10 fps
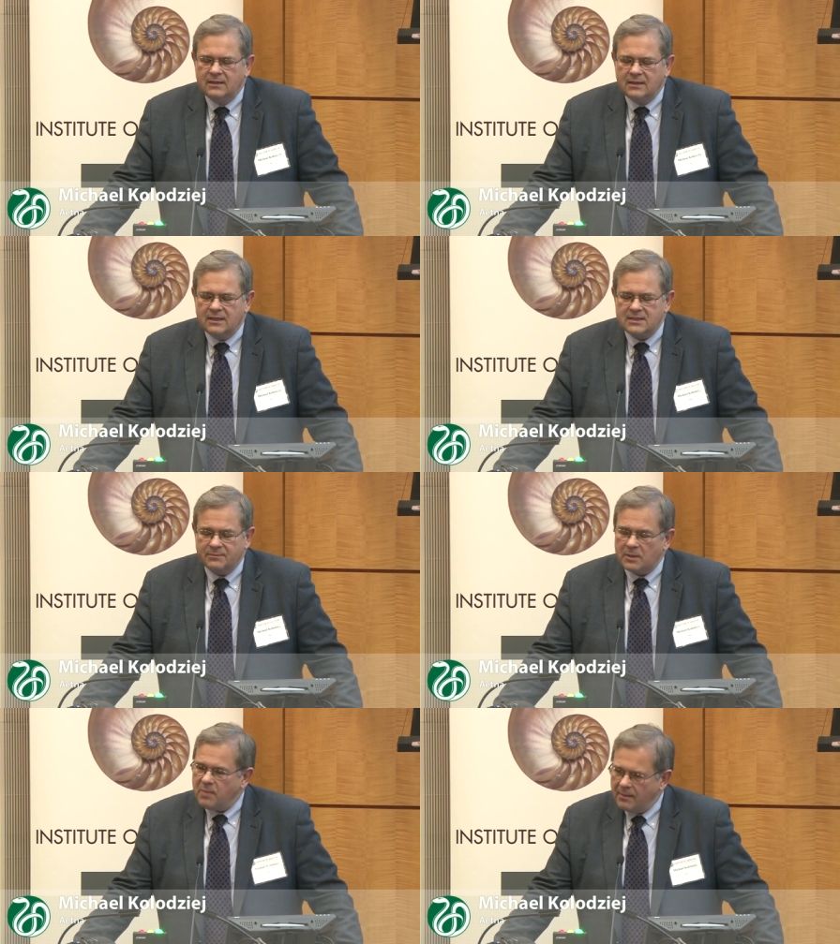uh,
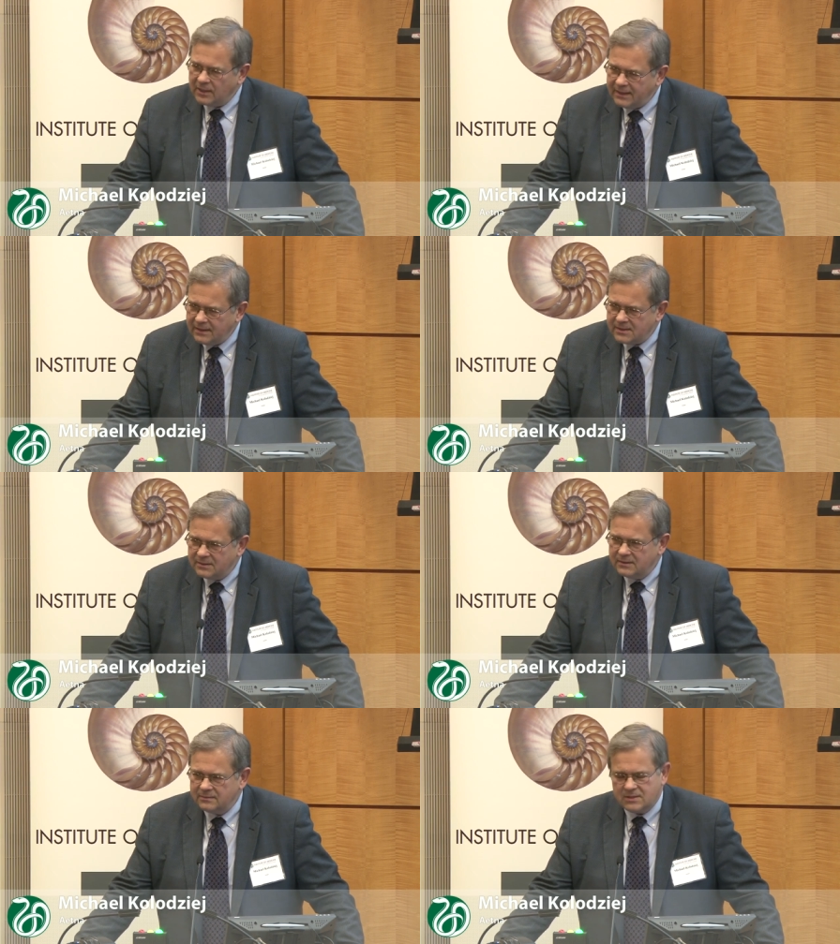something publicly
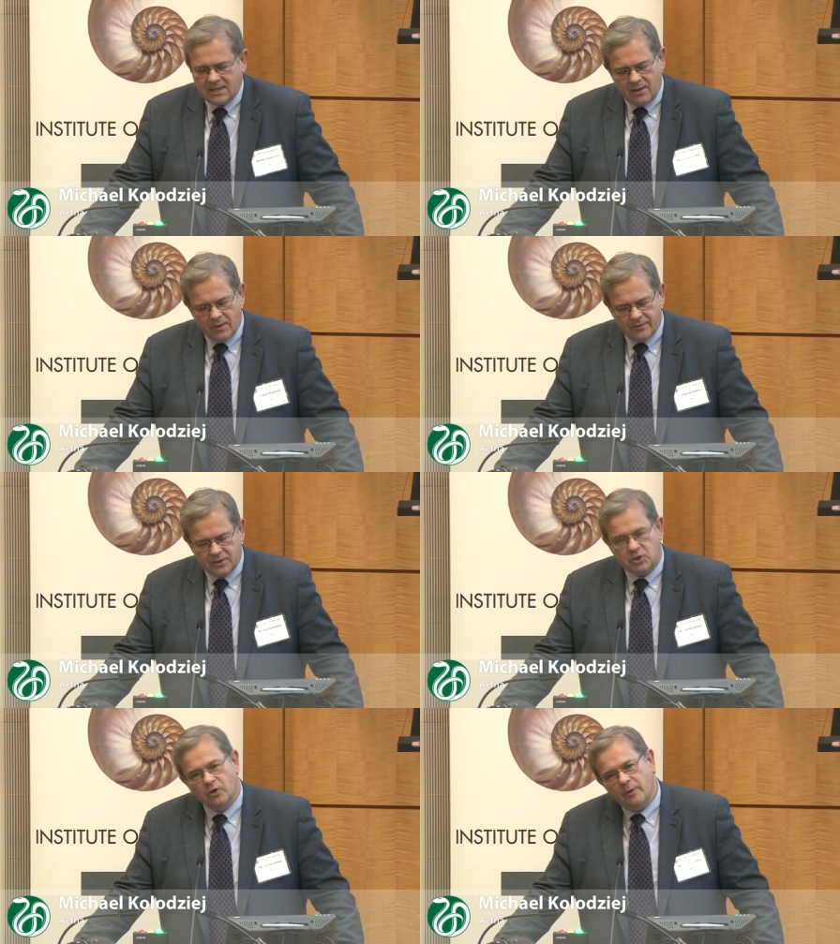to say whether
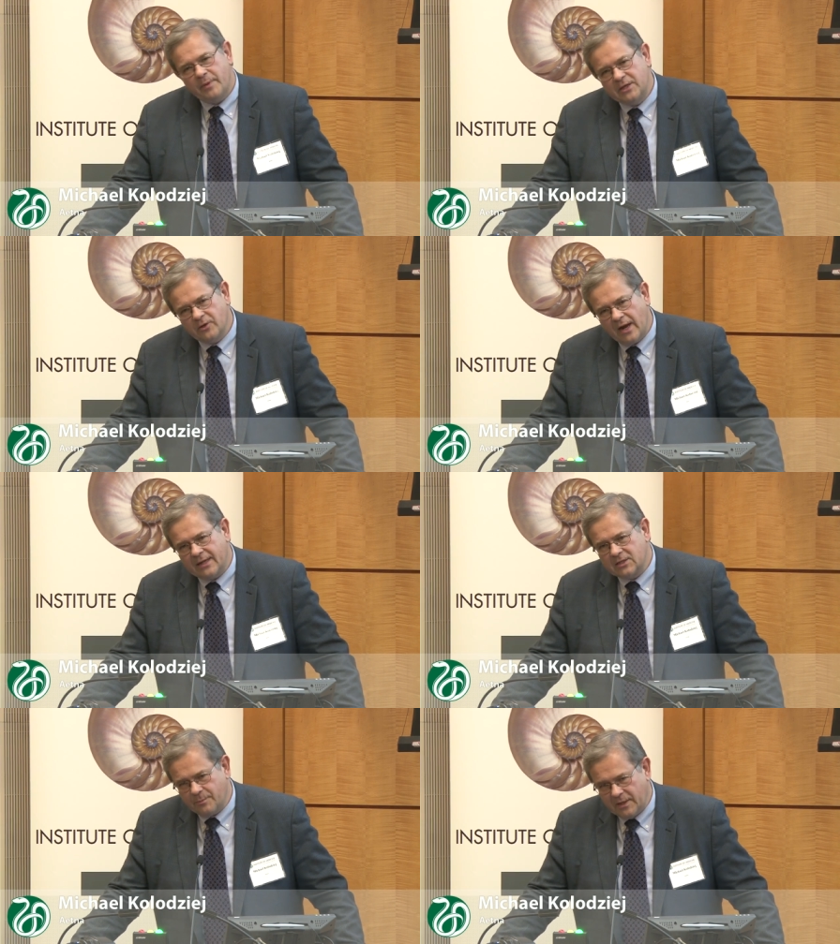it's your opinion or
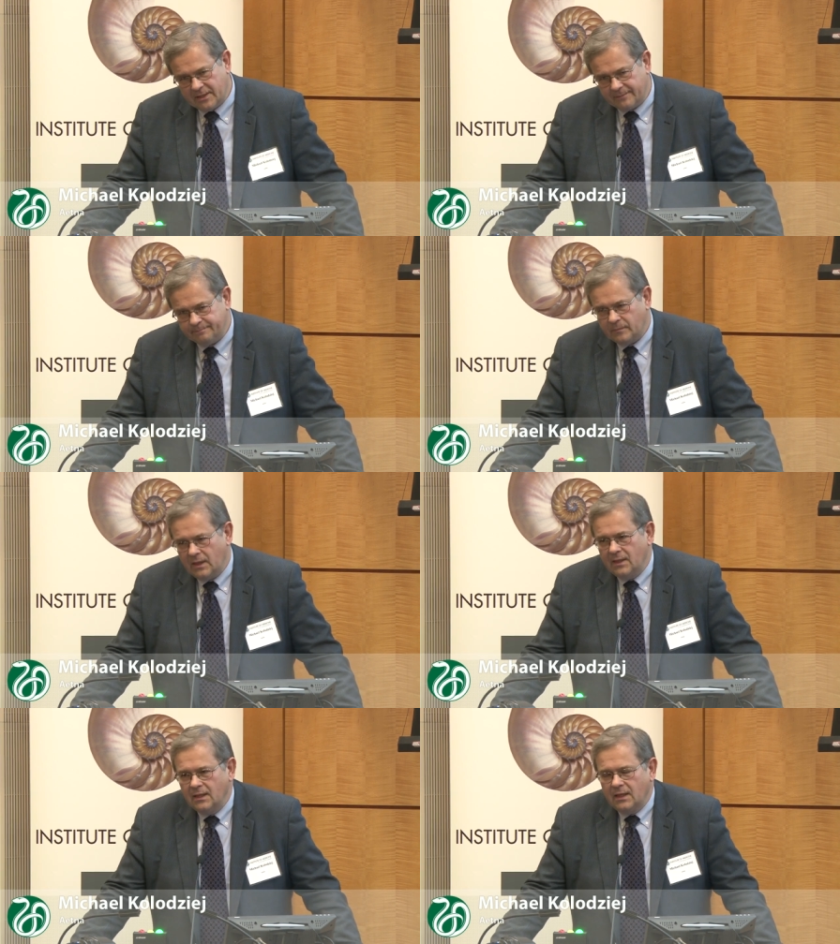Aetna's opinion.
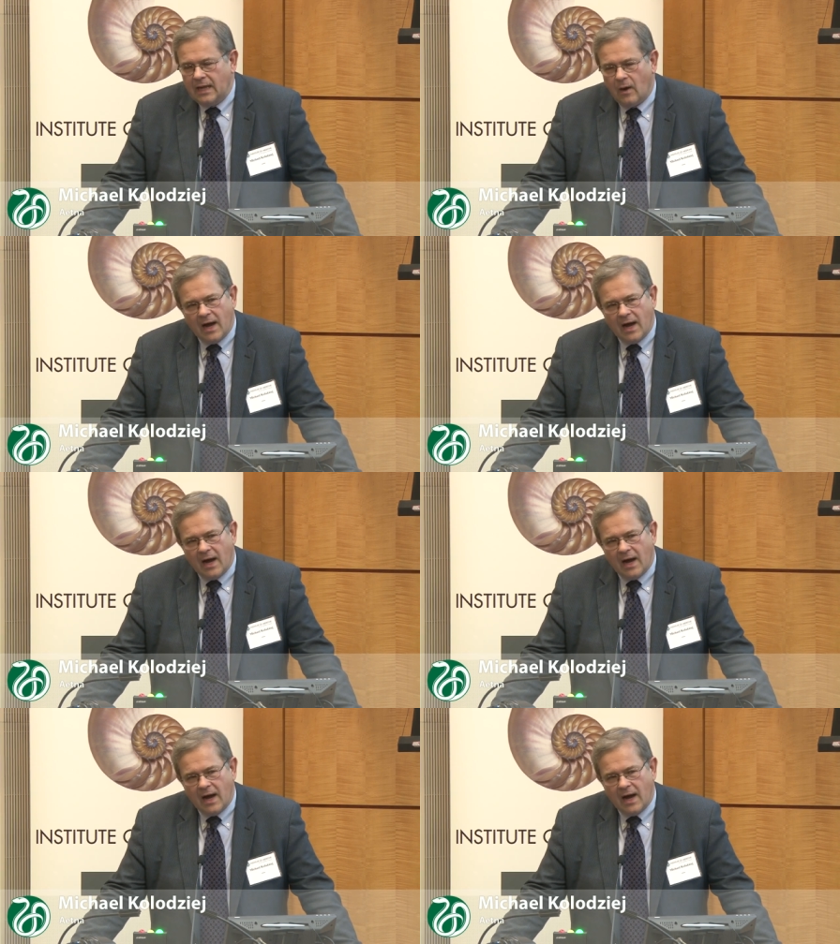Now, I